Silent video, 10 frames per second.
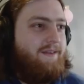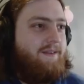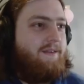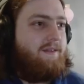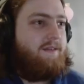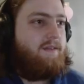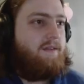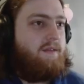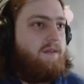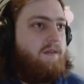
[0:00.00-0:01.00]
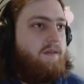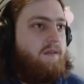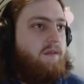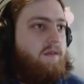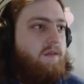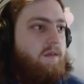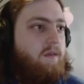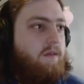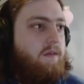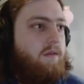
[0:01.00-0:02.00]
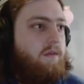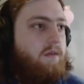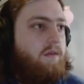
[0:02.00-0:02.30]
[no speech]